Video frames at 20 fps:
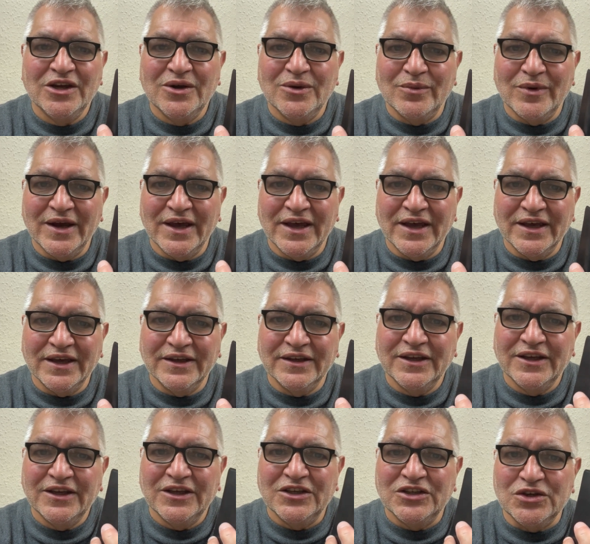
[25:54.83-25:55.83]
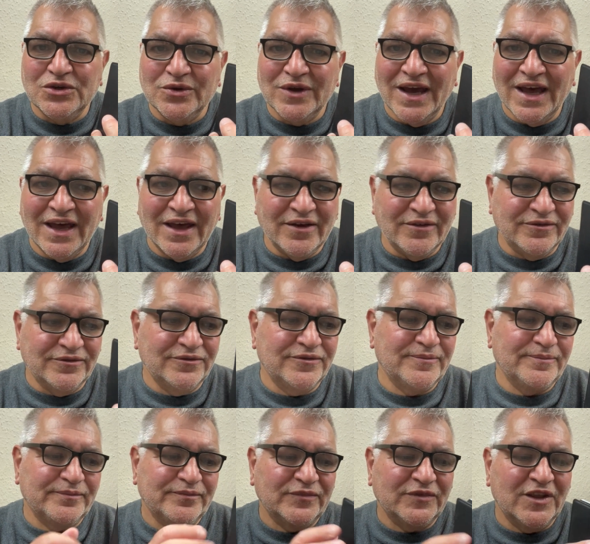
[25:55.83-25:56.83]
where you have
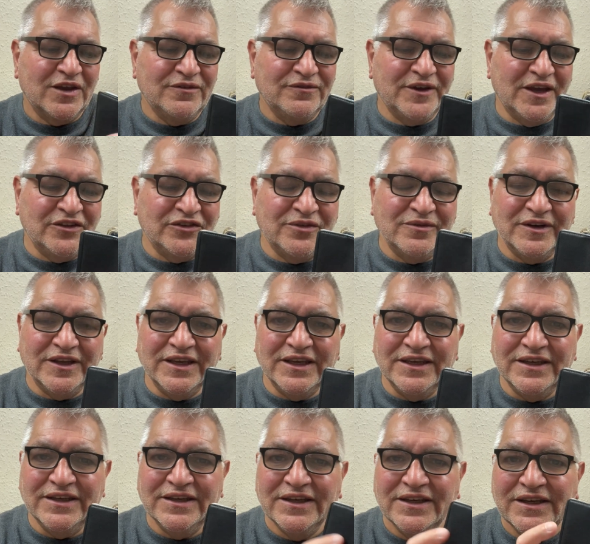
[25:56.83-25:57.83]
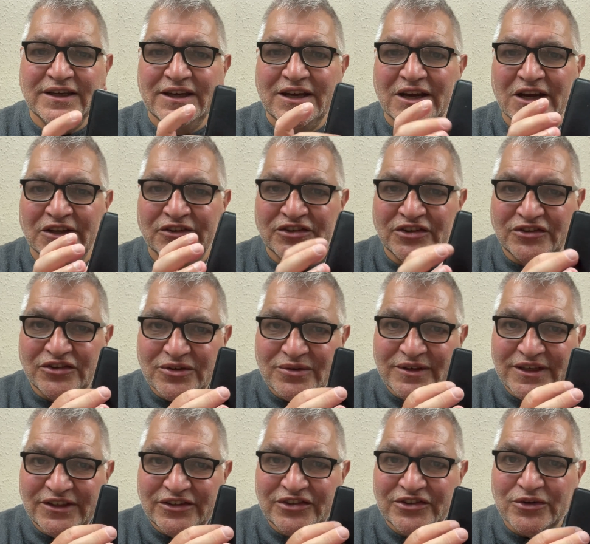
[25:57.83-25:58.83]
effectively a to-do
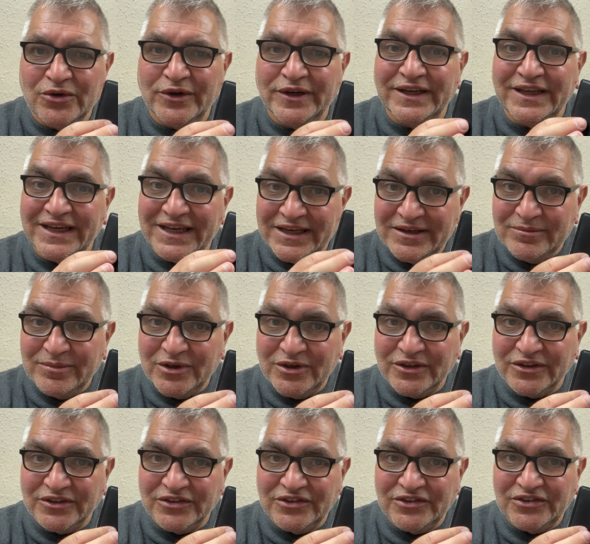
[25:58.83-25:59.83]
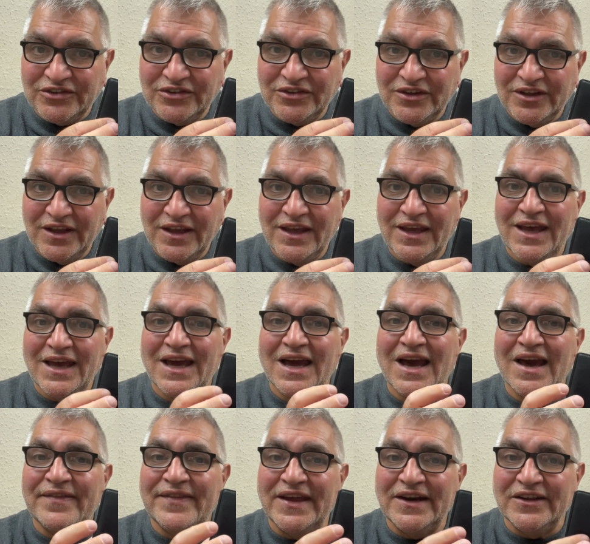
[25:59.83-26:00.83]
list or an inbox
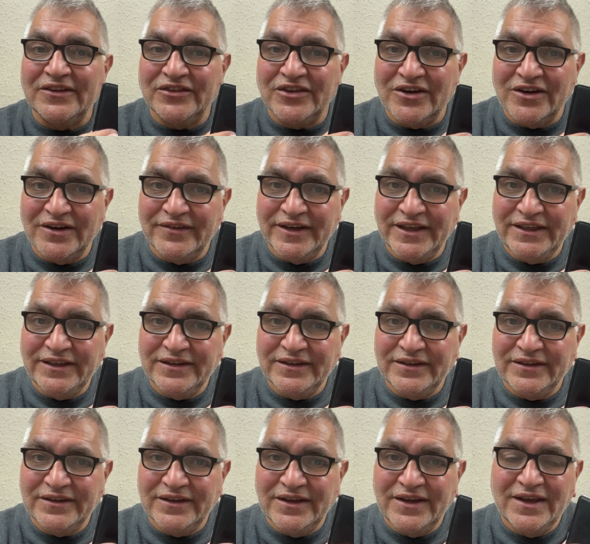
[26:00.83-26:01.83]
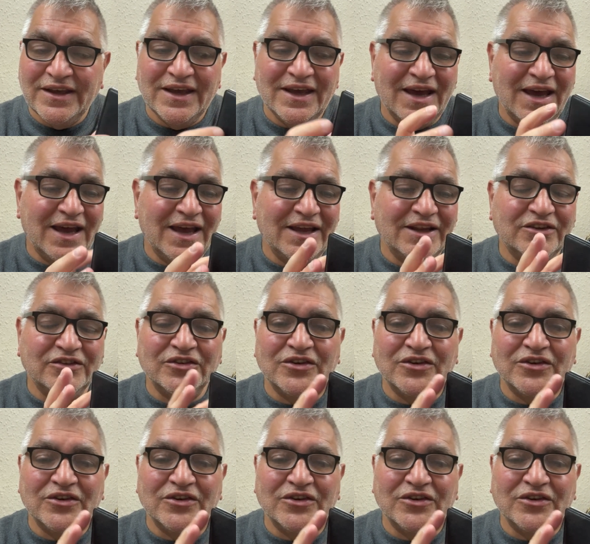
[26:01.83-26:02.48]
and then a diary. And